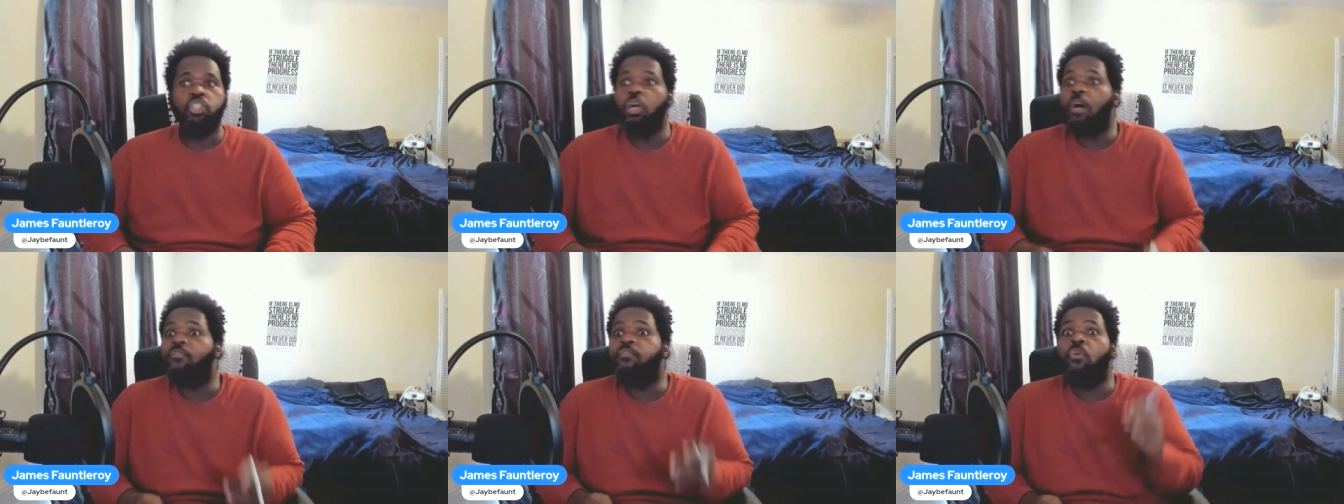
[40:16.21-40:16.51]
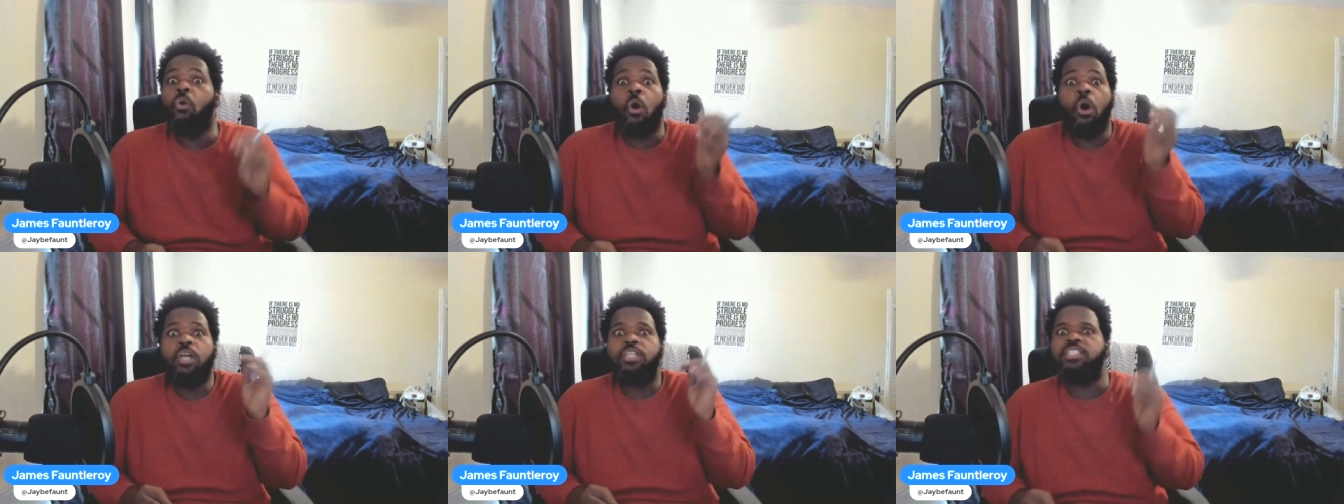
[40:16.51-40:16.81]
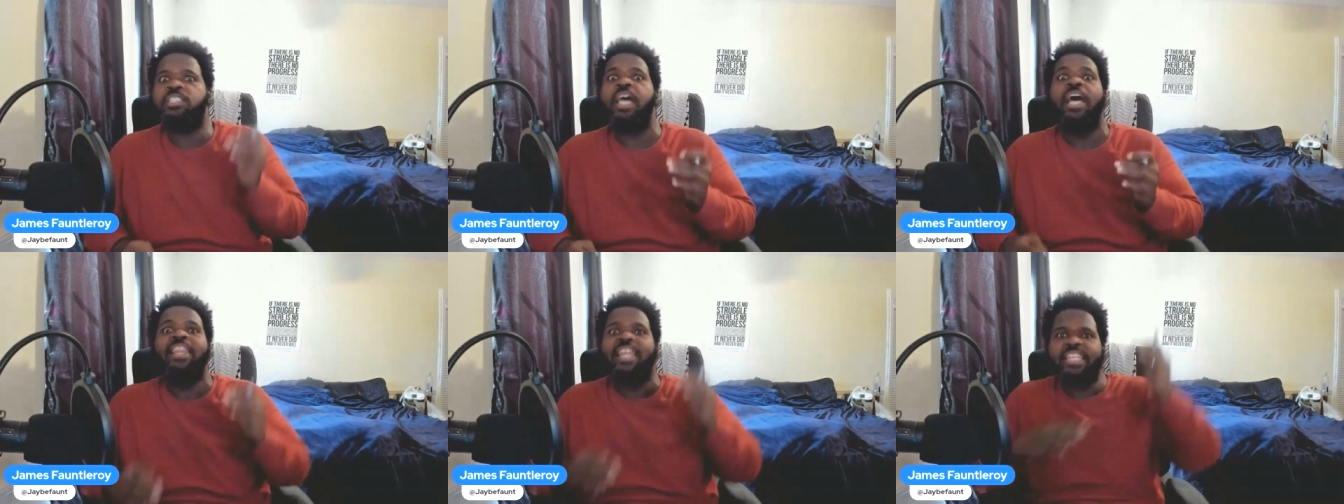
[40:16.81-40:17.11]
So of
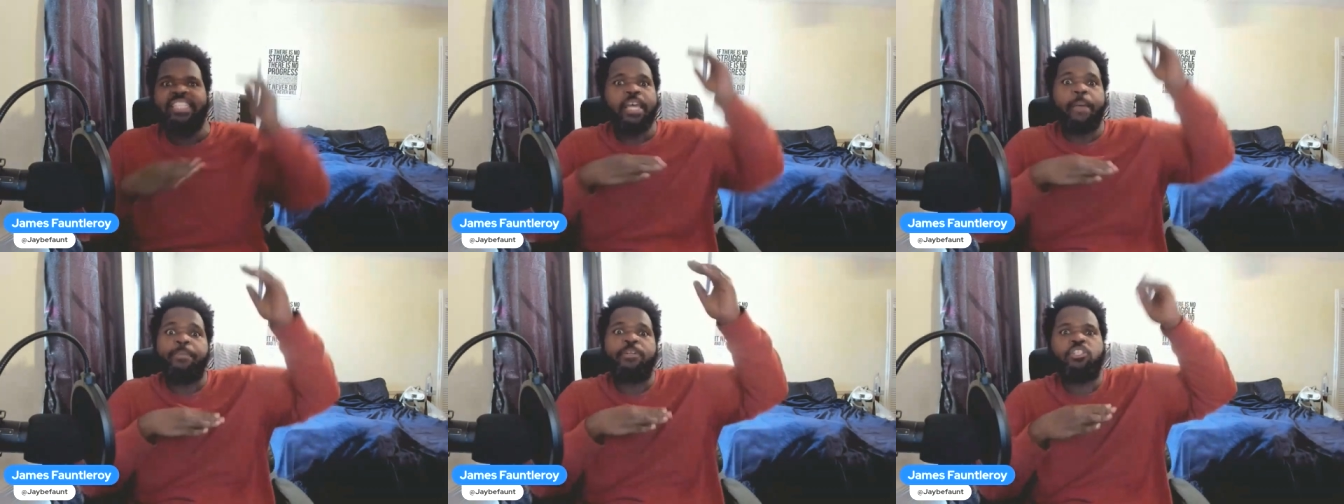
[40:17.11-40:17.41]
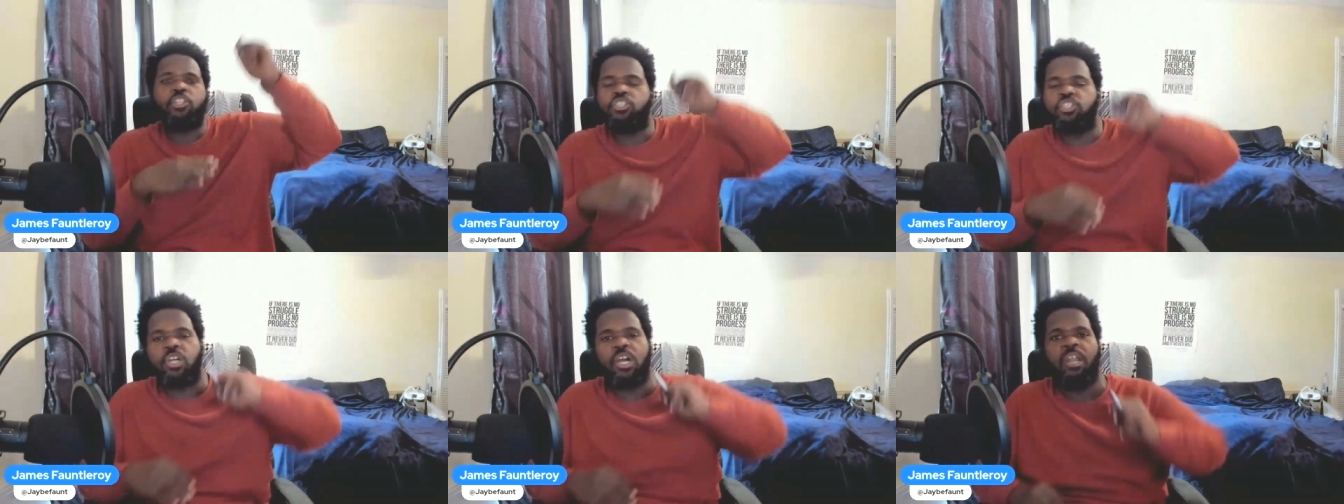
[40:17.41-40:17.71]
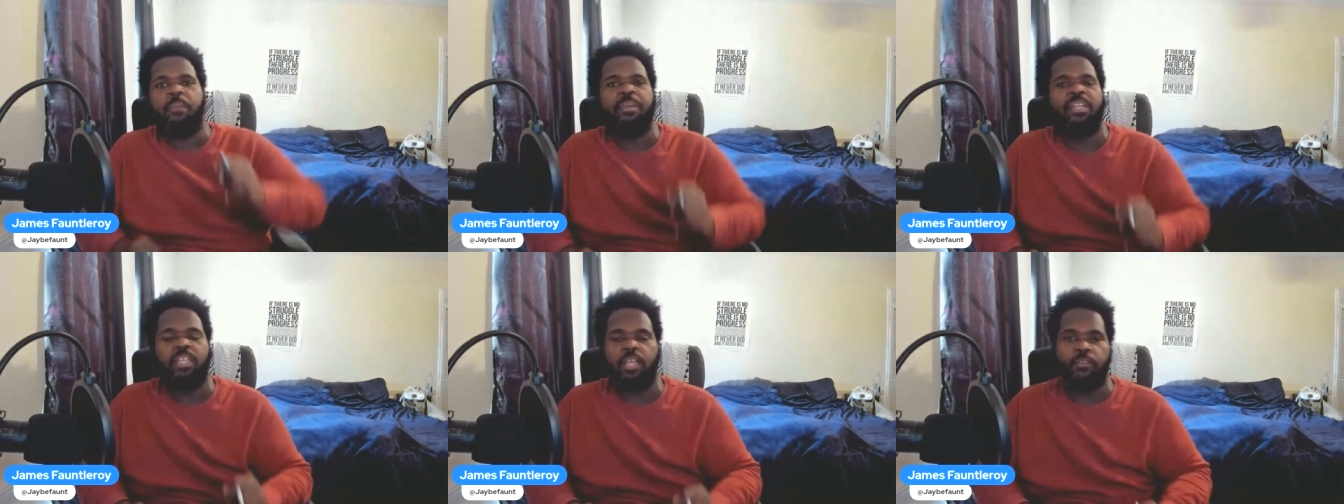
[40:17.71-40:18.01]
course the temperatures
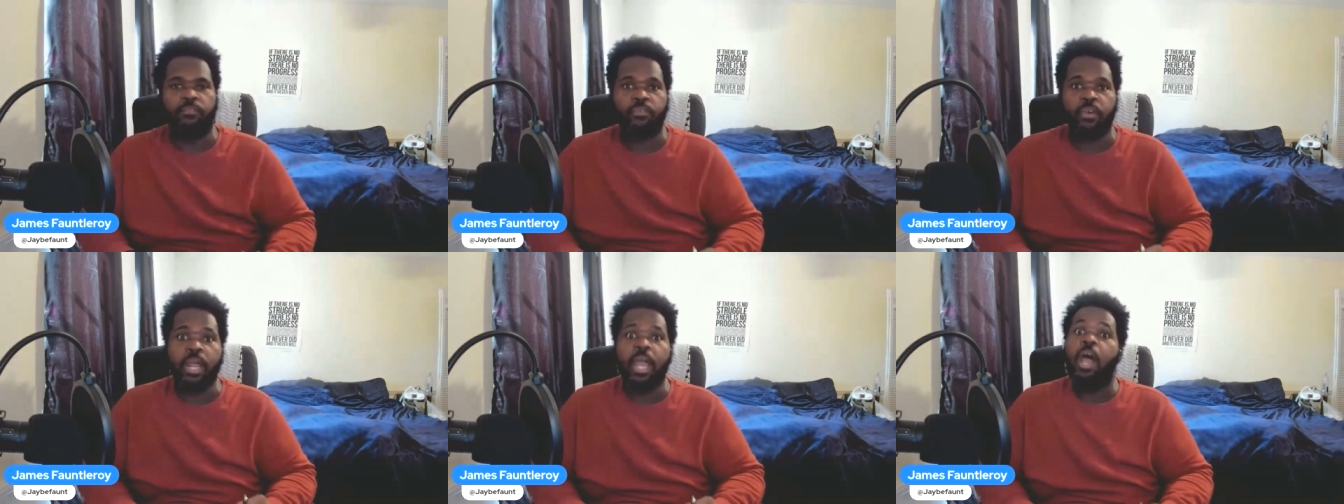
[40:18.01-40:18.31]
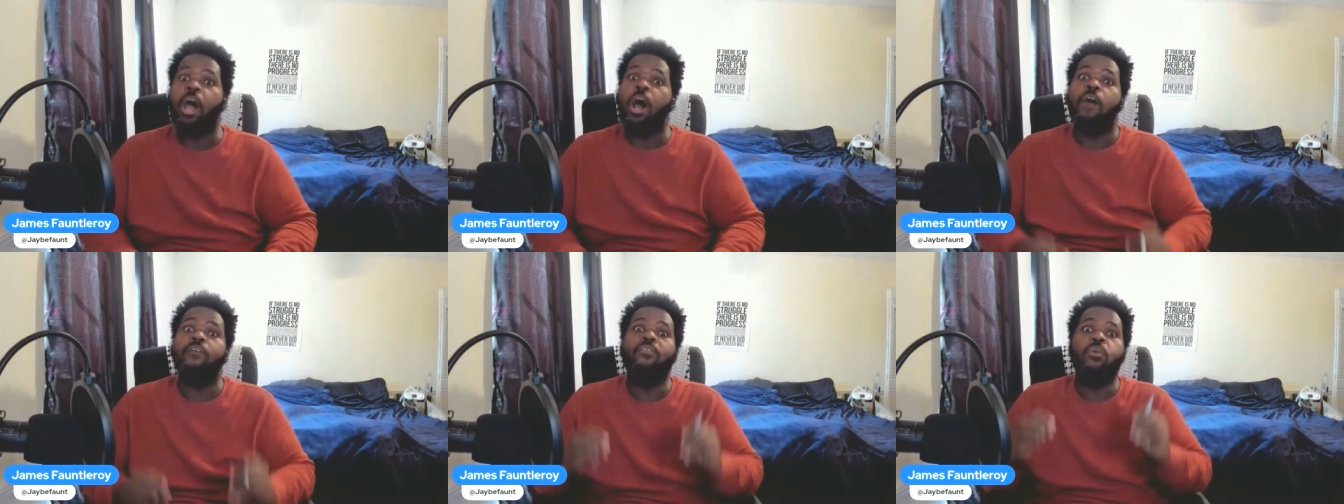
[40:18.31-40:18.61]
are going to be different.